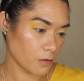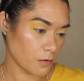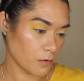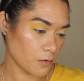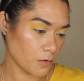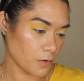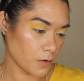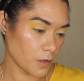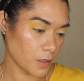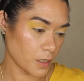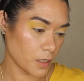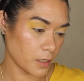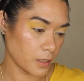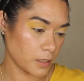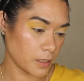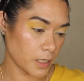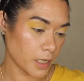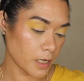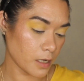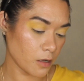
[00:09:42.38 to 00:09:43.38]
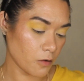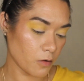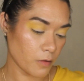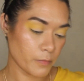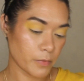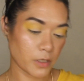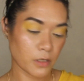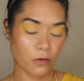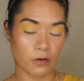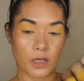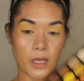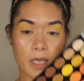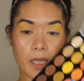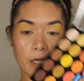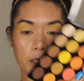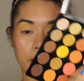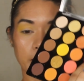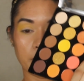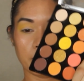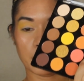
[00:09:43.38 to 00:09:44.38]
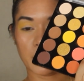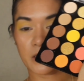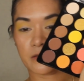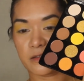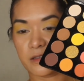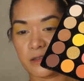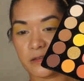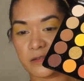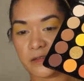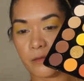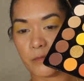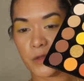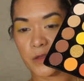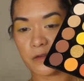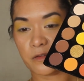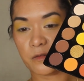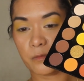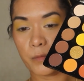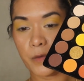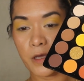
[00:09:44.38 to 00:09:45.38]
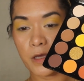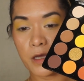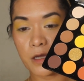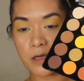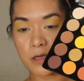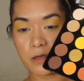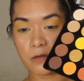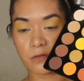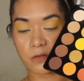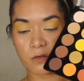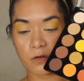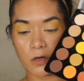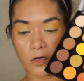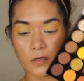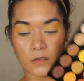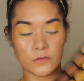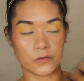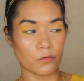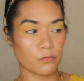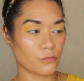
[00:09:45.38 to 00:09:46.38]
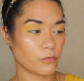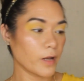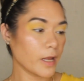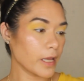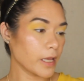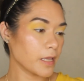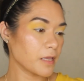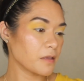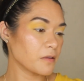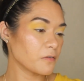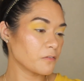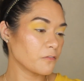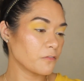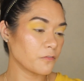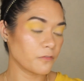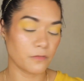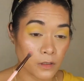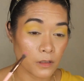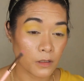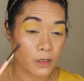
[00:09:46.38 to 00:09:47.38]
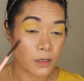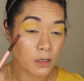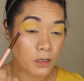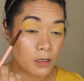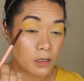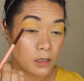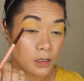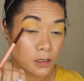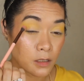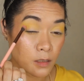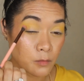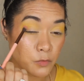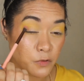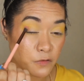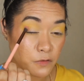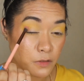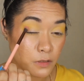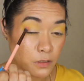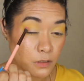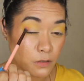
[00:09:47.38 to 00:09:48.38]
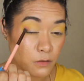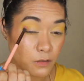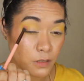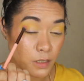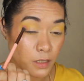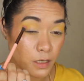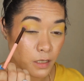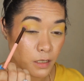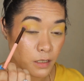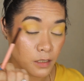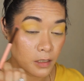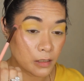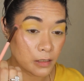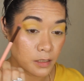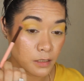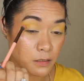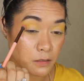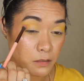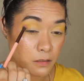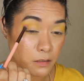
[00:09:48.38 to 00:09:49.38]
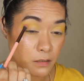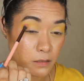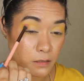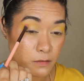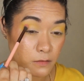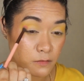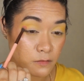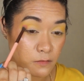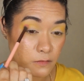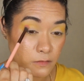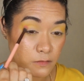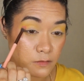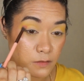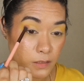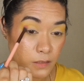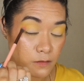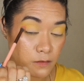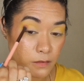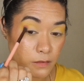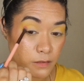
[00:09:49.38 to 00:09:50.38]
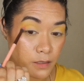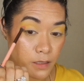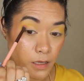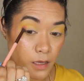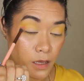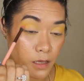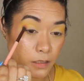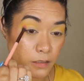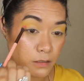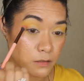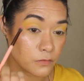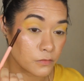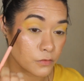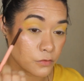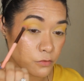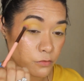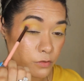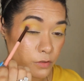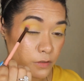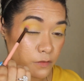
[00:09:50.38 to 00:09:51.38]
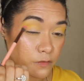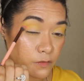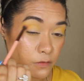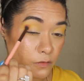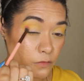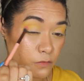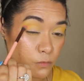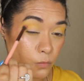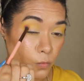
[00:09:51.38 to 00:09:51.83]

Okay, now I'm gonna go ahead and mix in some of this pink. It's called Rave. And I'm just gonna go ahead and stick that in the crease as